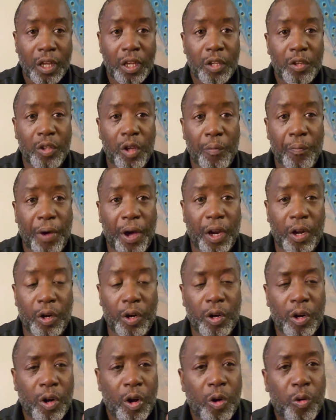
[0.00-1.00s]
no matter
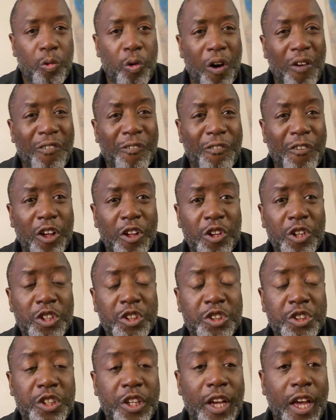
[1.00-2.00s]
what
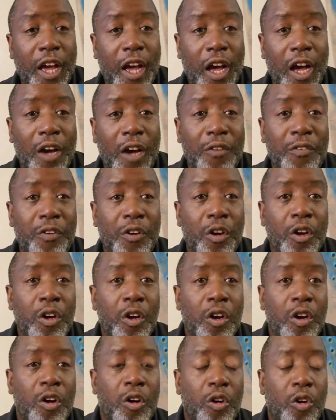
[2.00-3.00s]
failings you have,
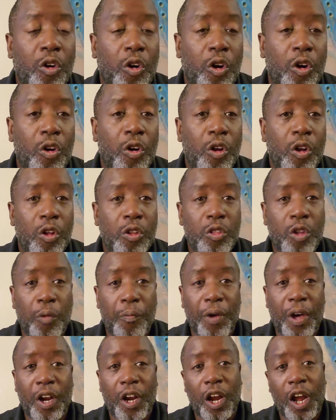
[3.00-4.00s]
or no
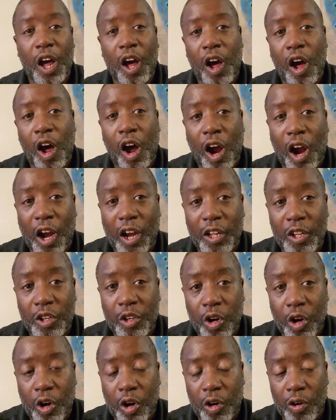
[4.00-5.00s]
matter how high you
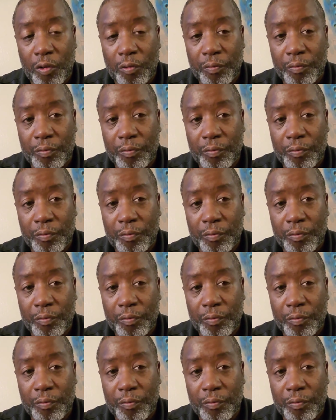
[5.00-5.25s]
are,